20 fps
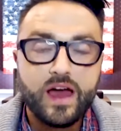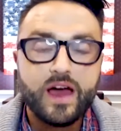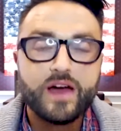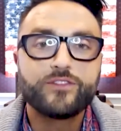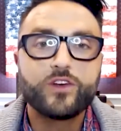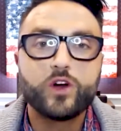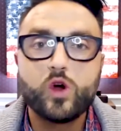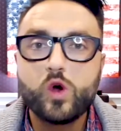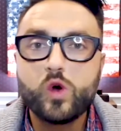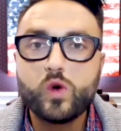
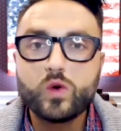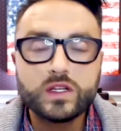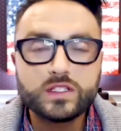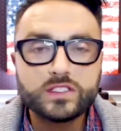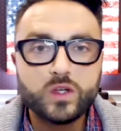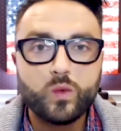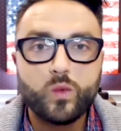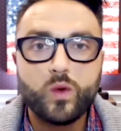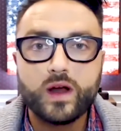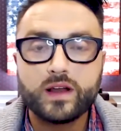For who
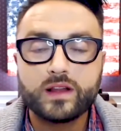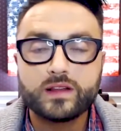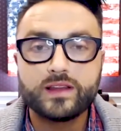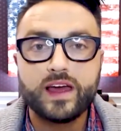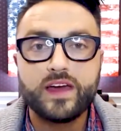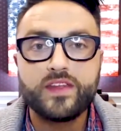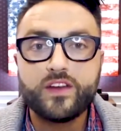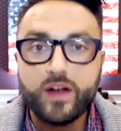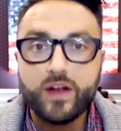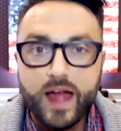doesn't want to
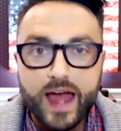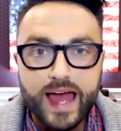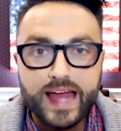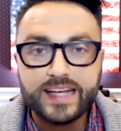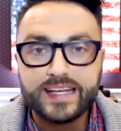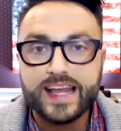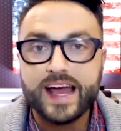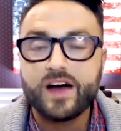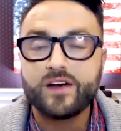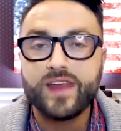lay their head
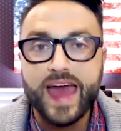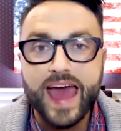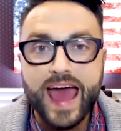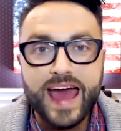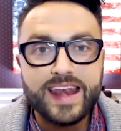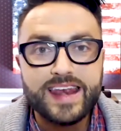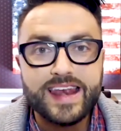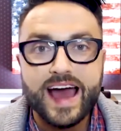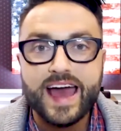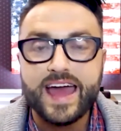down
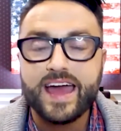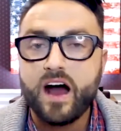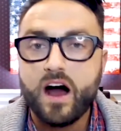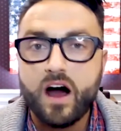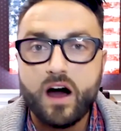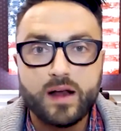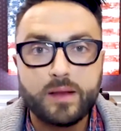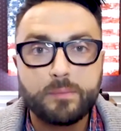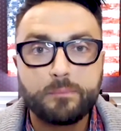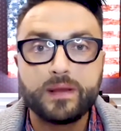at night
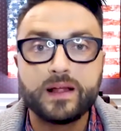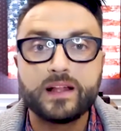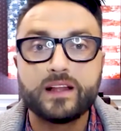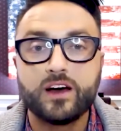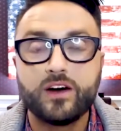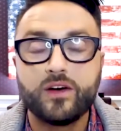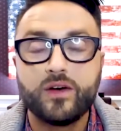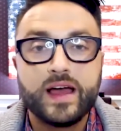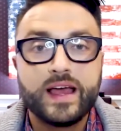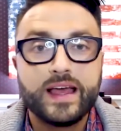on a
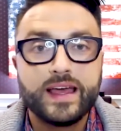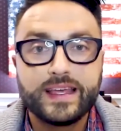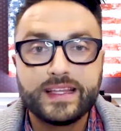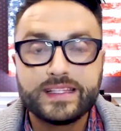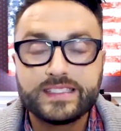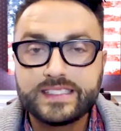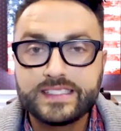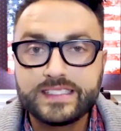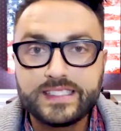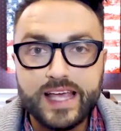pillow in
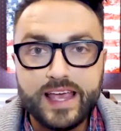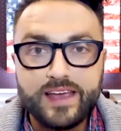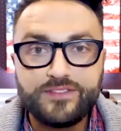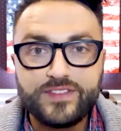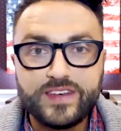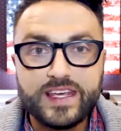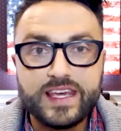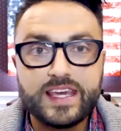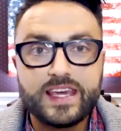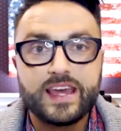
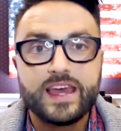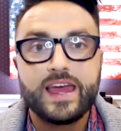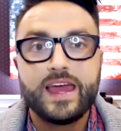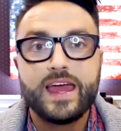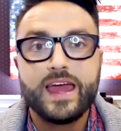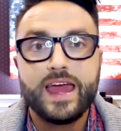safety